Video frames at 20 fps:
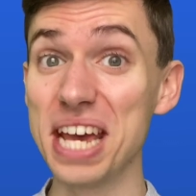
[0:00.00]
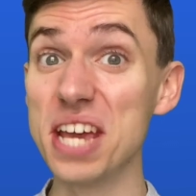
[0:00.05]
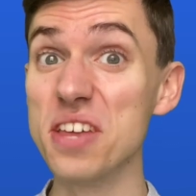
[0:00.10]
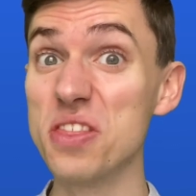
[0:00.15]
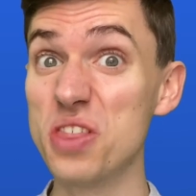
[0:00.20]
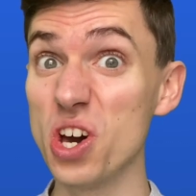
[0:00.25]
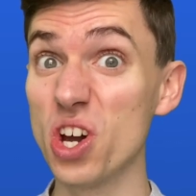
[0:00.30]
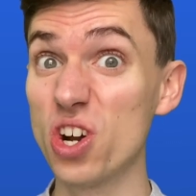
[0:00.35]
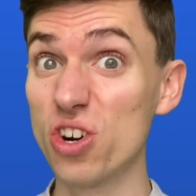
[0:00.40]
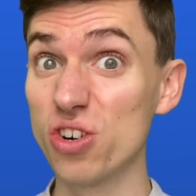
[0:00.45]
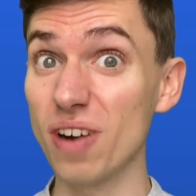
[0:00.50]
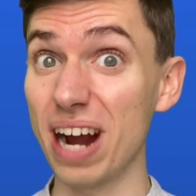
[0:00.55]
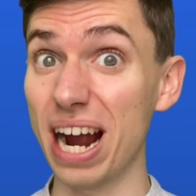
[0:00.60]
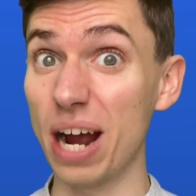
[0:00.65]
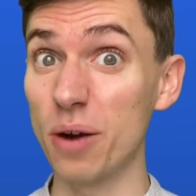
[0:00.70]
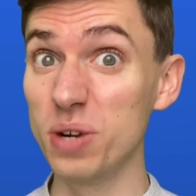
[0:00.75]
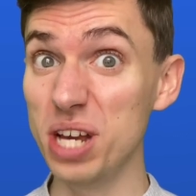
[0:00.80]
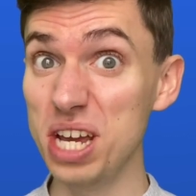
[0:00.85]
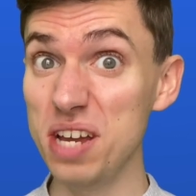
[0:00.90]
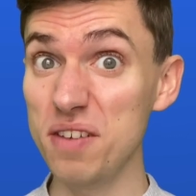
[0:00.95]
the crown
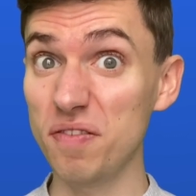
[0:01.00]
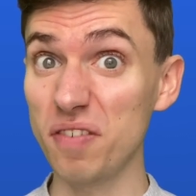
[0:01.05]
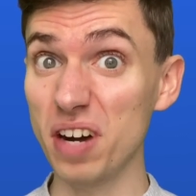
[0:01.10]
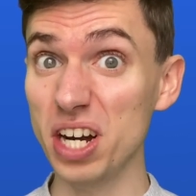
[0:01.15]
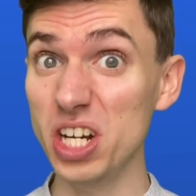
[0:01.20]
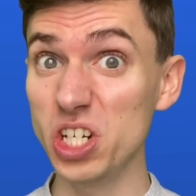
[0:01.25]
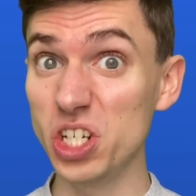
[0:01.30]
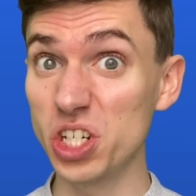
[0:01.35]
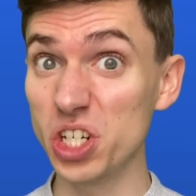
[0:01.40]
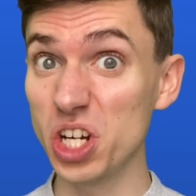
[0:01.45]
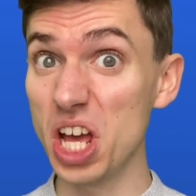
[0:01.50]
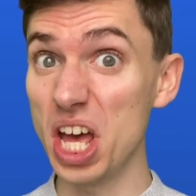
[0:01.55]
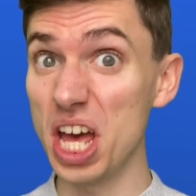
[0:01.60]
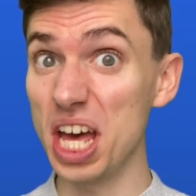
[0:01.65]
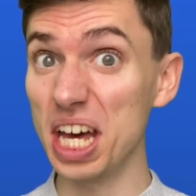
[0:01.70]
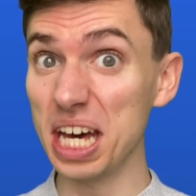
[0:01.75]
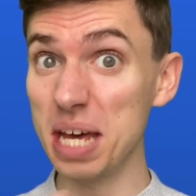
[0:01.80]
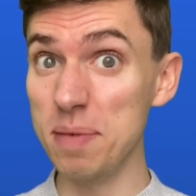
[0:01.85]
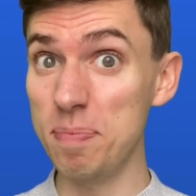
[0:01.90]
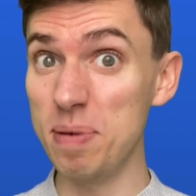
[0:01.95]
in French.
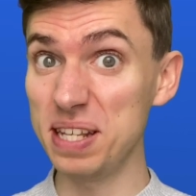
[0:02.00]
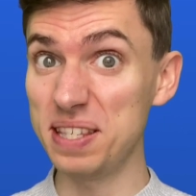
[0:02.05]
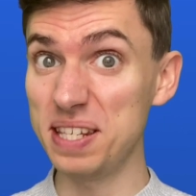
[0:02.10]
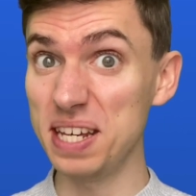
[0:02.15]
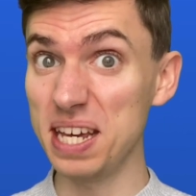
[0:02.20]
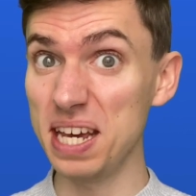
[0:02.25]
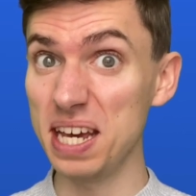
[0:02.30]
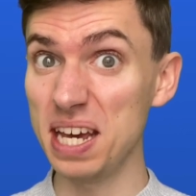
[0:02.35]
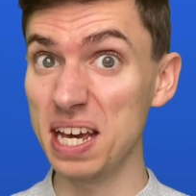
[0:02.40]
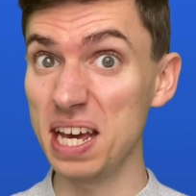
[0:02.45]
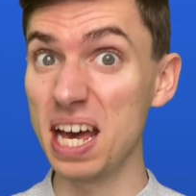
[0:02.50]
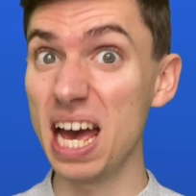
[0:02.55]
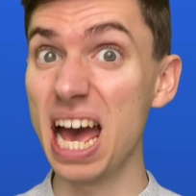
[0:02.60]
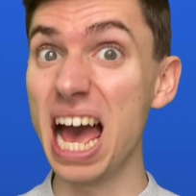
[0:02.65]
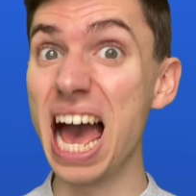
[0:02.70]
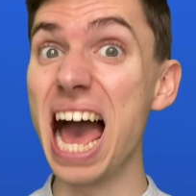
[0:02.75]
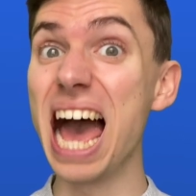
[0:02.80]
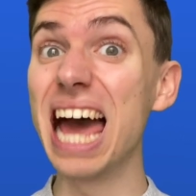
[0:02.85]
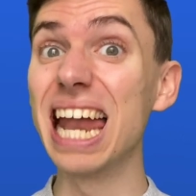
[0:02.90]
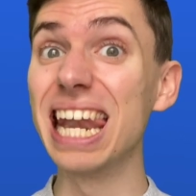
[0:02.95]
Répétez.
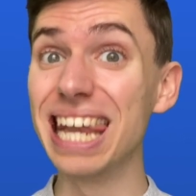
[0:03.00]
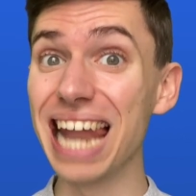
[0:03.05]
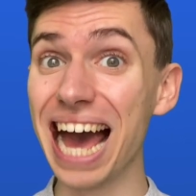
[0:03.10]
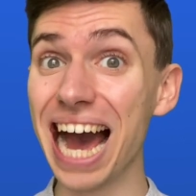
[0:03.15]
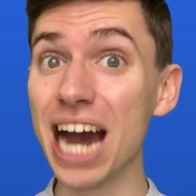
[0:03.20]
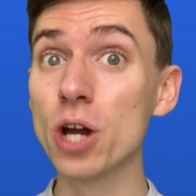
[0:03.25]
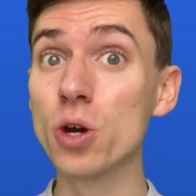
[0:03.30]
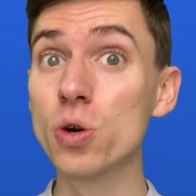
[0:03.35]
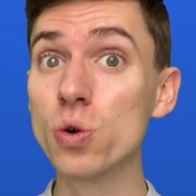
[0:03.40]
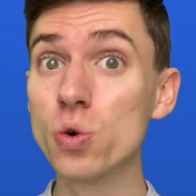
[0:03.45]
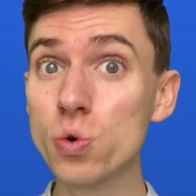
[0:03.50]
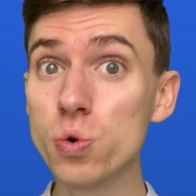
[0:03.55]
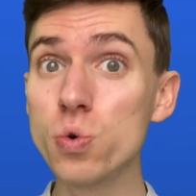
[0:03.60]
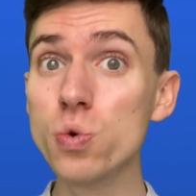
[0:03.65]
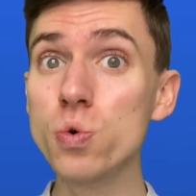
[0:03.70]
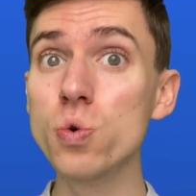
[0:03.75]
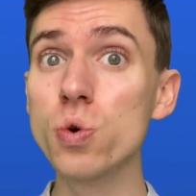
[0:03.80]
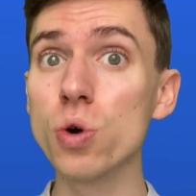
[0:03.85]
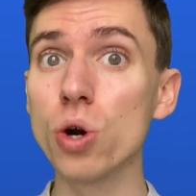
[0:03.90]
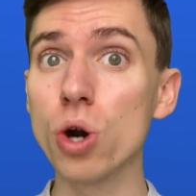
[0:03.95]
La
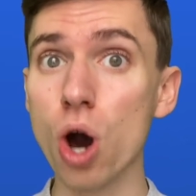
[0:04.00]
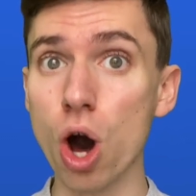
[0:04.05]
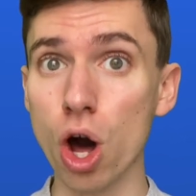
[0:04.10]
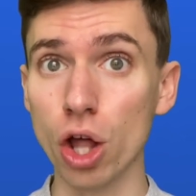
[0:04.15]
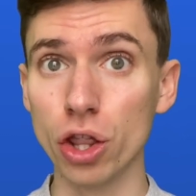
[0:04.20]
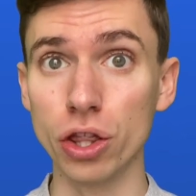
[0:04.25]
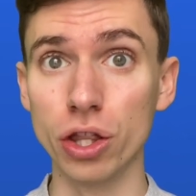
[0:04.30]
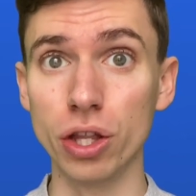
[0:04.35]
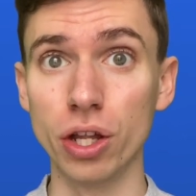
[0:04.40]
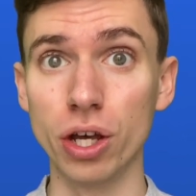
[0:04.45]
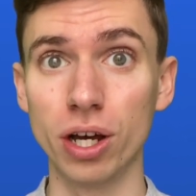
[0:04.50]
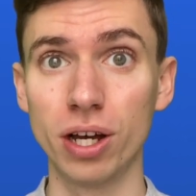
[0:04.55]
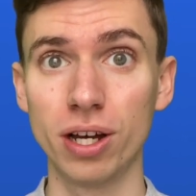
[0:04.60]
couronne.